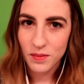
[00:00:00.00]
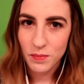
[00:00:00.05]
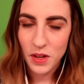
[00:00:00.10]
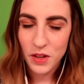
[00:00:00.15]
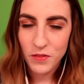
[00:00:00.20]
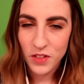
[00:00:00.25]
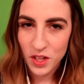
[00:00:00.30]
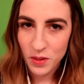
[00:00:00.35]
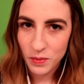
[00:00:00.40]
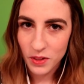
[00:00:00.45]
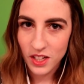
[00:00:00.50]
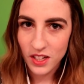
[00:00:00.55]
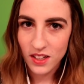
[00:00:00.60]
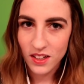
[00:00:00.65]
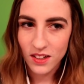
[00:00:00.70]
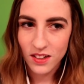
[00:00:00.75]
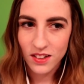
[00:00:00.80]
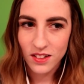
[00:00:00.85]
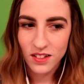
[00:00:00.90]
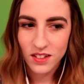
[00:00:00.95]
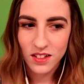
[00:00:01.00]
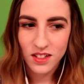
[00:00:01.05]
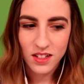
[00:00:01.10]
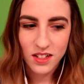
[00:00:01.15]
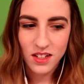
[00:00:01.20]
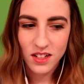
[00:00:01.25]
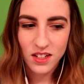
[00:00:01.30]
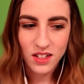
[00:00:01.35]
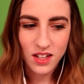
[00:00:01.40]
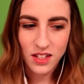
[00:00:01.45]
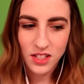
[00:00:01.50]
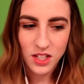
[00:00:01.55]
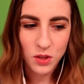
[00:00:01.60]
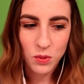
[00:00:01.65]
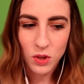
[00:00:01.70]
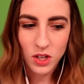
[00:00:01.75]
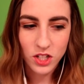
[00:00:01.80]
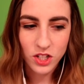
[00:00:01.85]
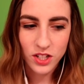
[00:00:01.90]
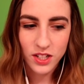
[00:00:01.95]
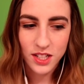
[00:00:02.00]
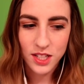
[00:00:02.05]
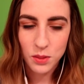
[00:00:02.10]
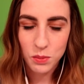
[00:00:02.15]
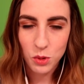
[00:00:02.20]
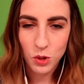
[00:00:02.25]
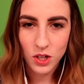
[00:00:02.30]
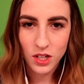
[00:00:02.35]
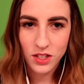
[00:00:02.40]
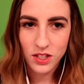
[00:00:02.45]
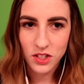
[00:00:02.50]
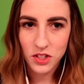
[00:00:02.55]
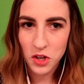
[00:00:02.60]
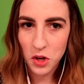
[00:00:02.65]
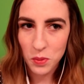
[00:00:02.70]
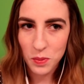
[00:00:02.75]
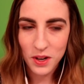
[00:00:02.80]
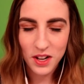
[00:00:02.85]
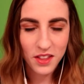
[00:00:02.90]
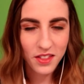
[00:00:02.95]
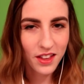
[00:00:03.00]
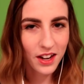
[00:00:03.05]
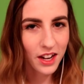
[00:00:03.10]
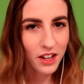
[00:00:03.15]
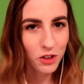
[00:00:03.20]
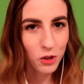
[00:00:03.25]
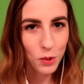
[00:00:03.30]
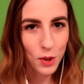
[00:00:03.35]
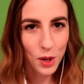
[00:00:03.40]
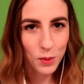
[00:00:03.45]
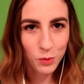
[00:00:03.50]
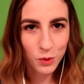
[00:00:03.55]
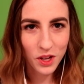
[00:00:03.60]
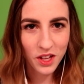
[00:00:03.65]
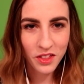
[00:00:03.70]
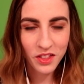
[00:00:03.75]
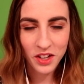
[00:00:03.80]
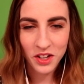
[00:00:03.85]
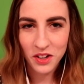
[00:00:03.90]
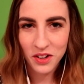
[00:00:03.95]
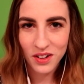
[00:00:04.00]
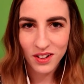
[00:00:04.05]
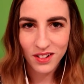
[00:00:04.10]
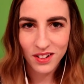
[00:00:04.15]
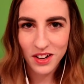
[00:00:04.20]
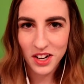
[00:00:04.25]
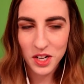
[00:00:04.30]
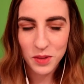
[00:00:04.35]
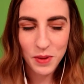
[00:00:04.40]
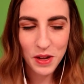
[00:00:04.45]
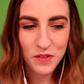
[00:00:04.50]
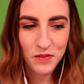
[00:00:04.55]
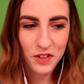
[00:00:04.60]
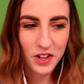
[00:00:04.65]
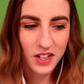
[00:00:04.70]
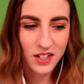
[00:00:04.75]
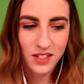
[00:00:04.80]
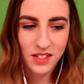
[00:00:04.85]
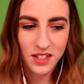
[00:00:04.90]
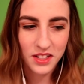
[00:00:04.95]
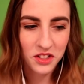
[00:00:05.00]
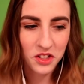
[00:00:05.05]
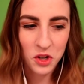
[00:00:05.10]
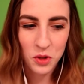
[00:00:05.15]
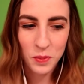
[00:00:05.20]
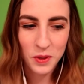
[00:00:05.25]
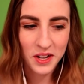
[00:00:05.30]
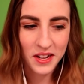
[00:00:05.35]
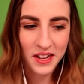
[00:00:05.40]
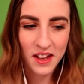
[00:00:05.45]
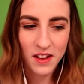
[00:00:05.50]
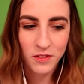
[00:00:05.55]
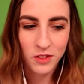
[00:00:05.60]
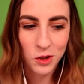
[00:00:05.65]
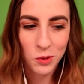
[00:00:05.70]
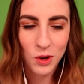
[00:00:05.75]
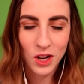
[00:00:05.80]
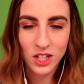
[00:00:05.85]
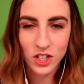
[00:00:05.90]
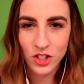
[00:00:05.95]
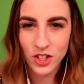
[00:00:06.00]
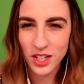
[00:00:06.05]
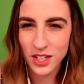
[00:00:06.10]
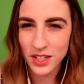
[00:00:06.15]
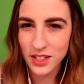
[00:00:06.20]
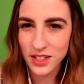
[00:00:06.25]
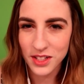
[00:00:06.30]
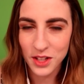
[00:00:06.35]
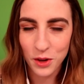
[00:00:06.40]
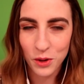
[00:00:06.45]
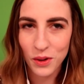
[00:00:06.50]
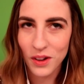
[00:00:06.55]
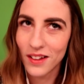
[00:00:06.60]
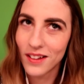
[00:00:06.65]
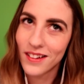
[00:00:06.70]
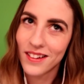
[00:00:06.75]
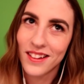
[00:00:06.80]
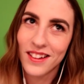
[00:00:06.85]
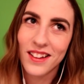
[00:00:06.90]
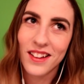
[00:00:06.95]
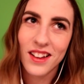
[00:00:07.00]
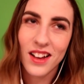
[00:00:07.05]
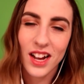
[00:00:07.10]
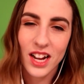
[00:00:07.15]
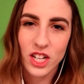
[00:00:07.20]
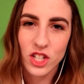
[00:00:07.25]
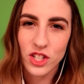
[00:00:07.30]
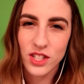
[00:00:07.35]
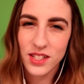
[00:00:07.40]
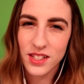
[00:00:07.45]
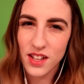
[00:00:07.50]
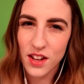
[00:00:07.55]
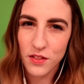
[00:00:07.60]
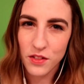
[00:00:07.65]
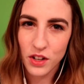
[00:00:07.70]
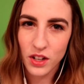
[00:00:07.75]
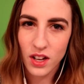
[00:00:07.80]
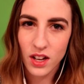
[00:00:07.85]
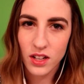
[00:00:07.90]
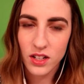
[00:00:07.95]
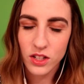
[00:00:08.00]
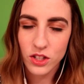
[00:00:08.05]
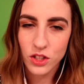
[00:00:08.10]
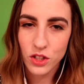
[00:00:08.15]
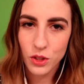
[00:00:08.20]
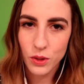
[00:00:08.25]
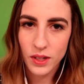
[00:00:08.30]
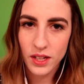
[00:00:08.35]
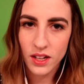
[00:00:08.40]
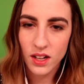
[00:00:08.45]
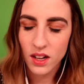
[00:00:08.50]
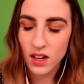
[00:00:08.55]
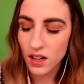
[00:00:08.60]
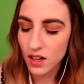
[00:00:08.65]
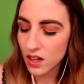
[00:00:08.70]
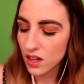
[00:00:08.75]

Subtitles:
My family doesn't watch any sports. Nobody that I grew up with, and none of my friends, and nobody ever watched it, so I just never got into it.